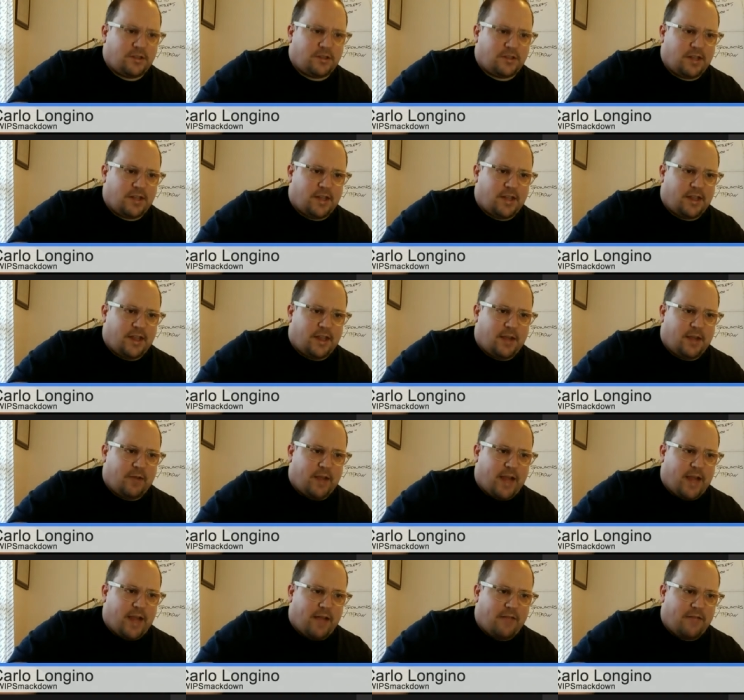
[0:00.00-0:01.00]
that
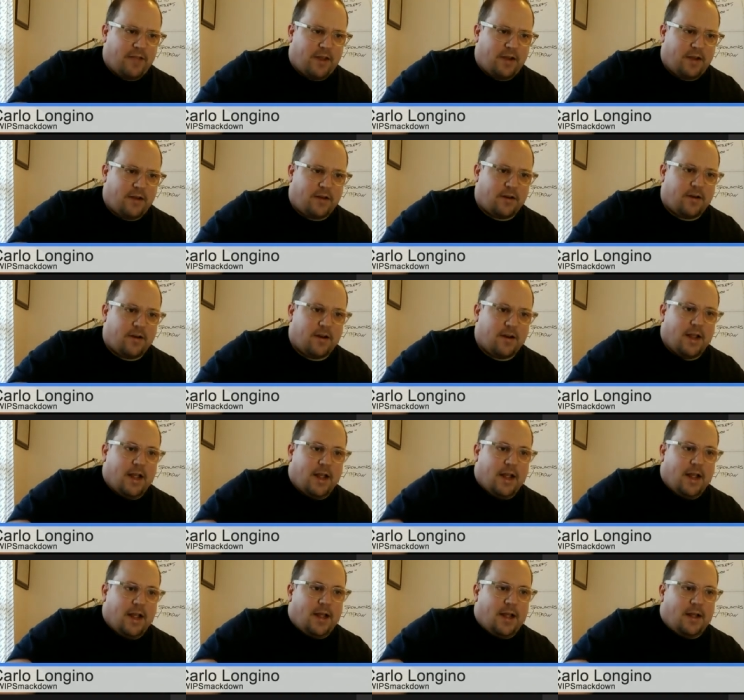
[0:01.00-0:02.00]
we have here.
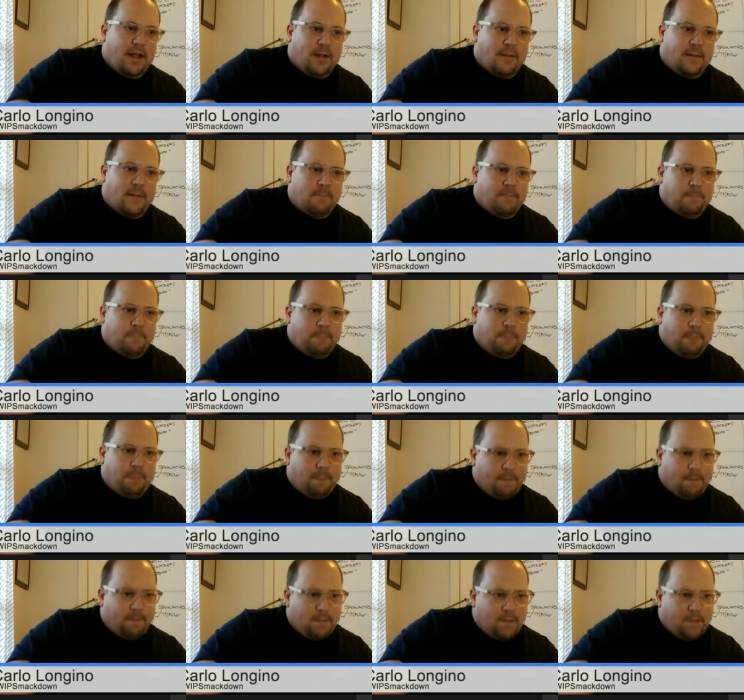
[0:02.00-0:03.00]

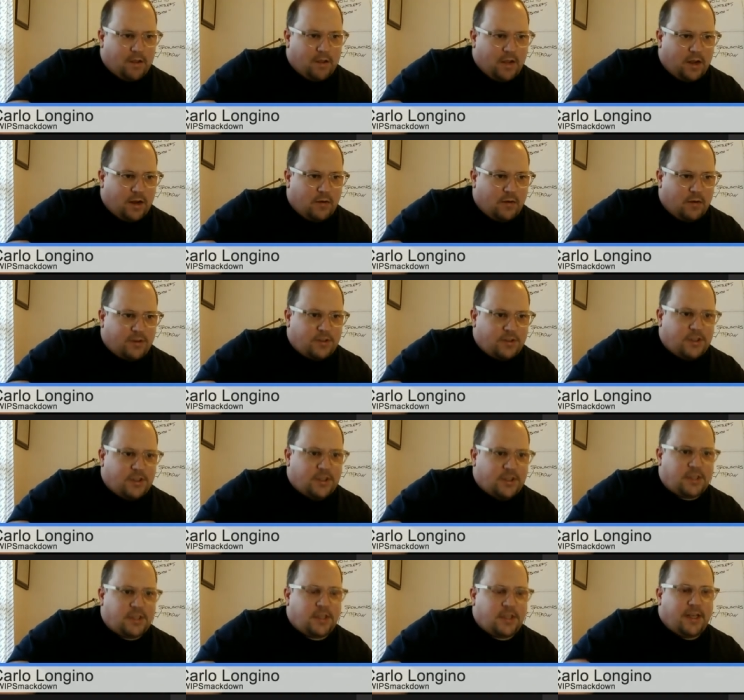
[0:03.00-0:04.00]
Got a
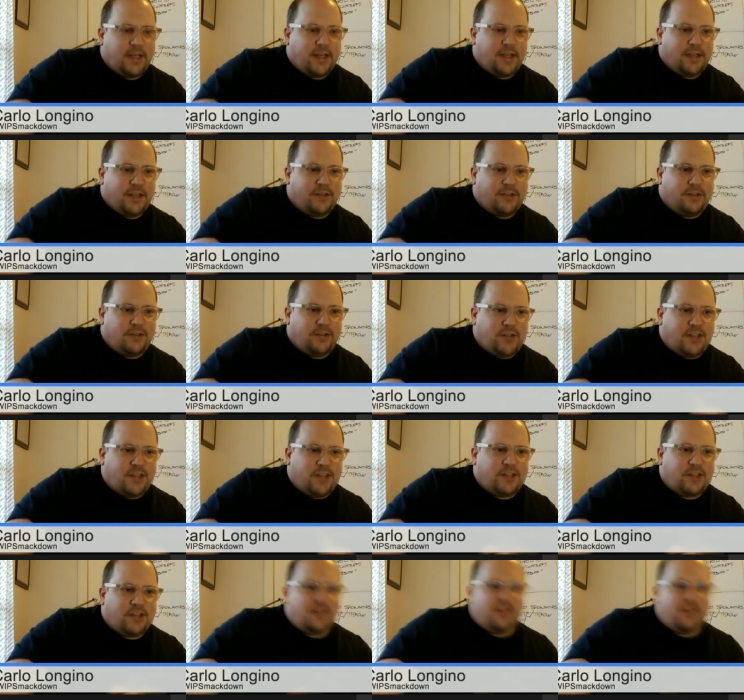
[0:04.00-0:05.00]
question. Do
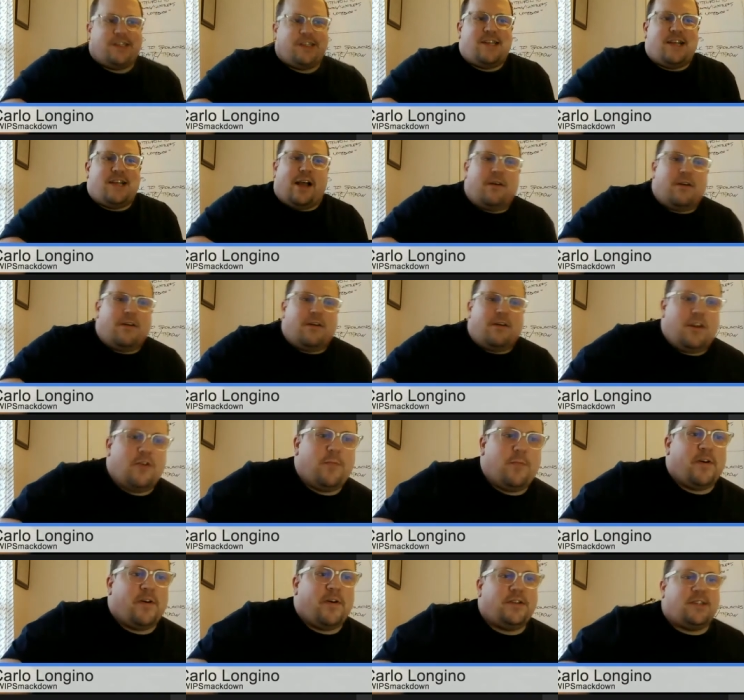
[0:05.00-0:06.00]
judges look down on
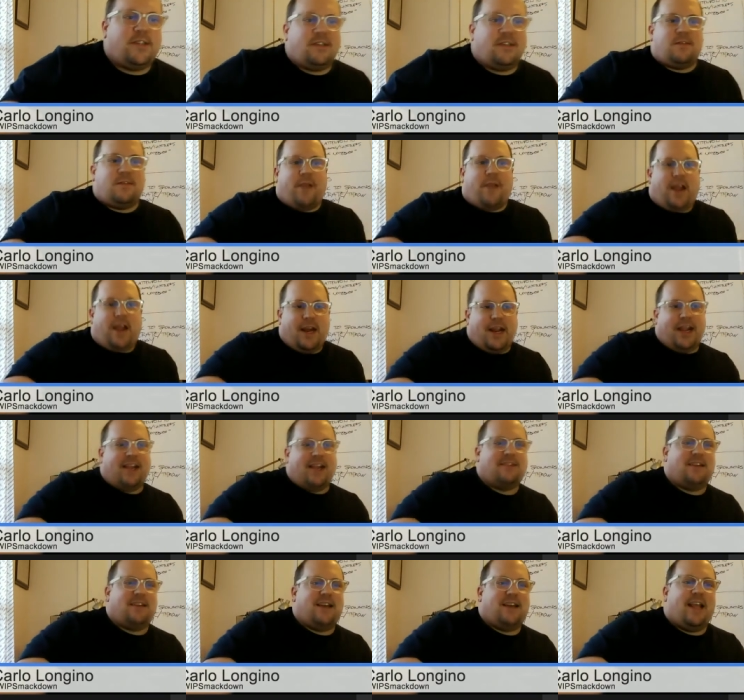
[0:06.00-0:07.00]
you
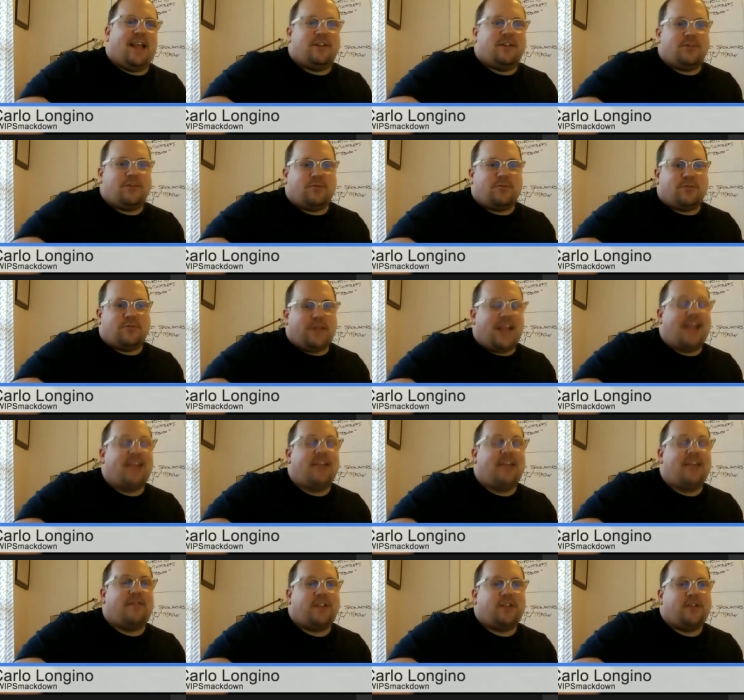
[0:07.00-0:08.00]
participating as an
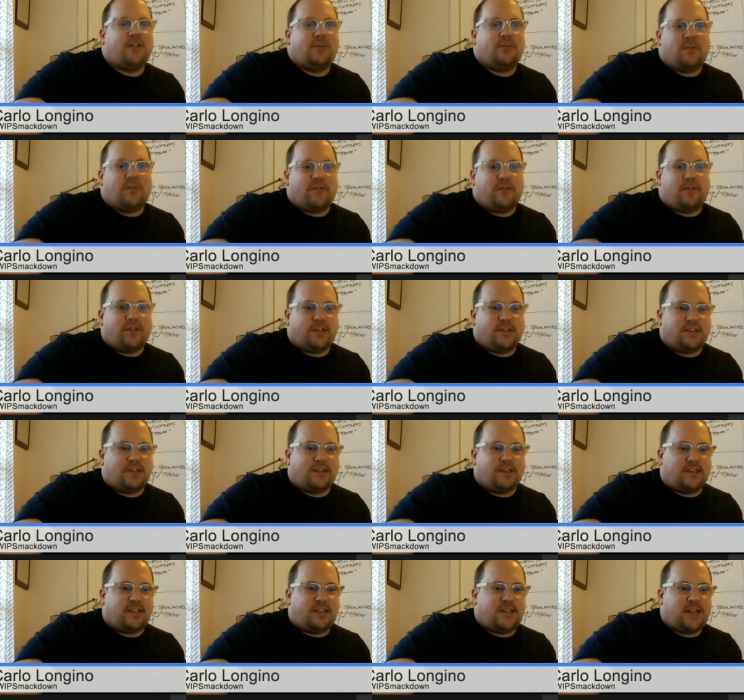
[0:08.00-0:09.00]
individual
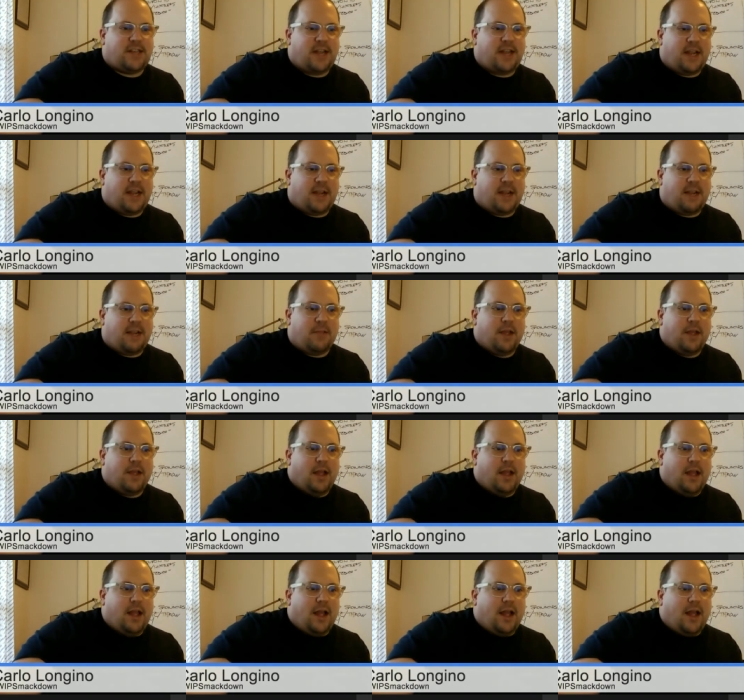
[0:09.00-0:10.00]
versus a team?
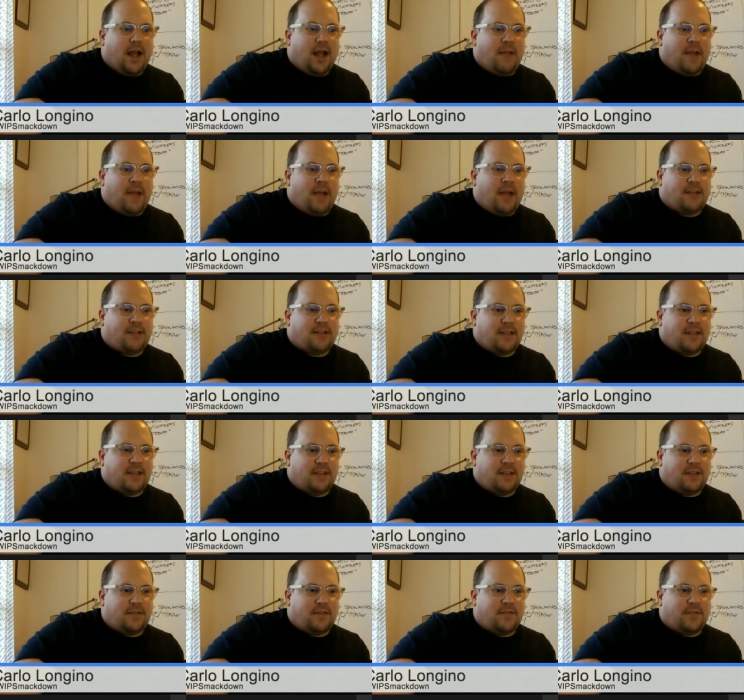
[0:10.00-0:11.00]
I'm
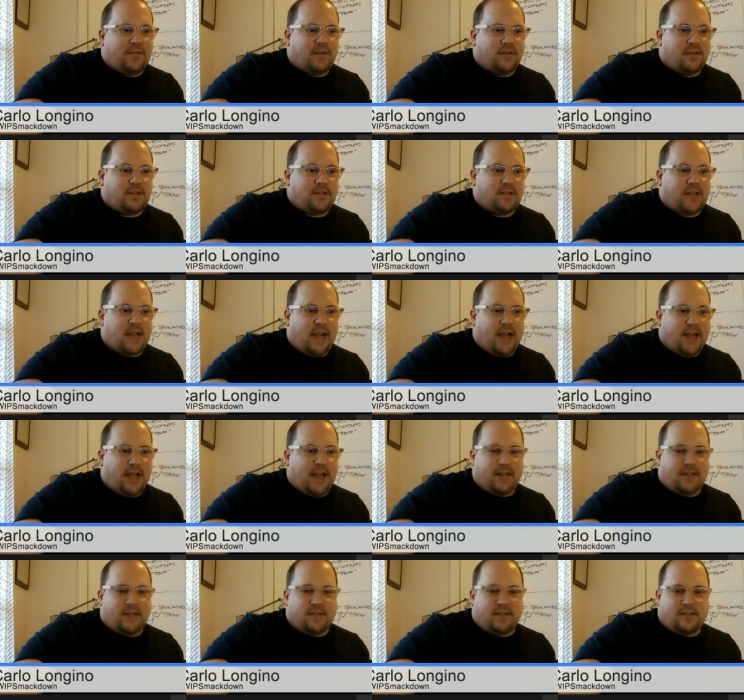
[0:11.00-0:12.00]
asking as a full
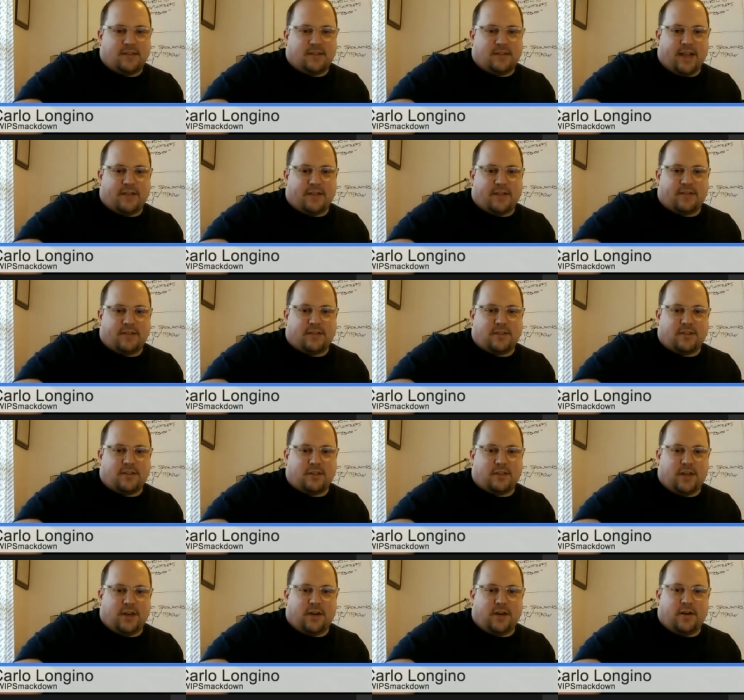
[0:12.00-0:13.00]
stack and sales
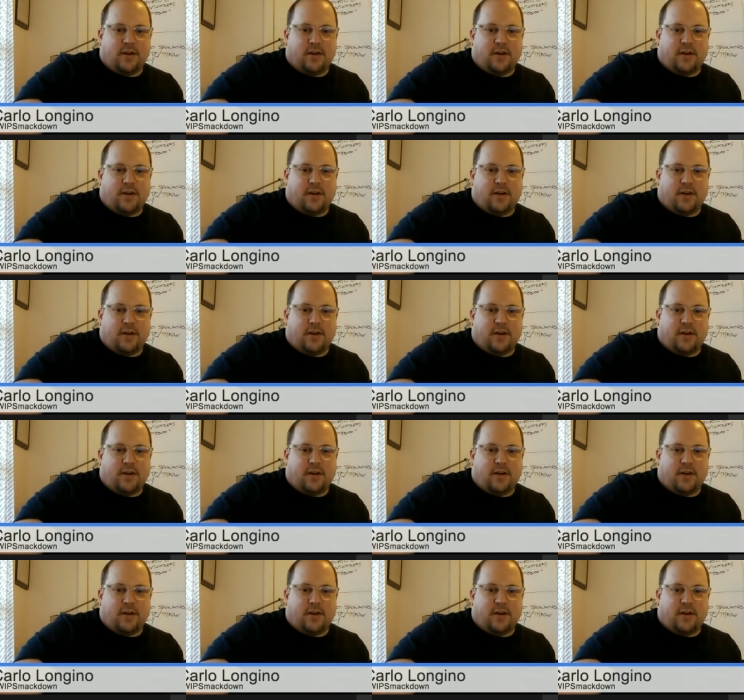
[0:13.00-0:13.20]
engineer.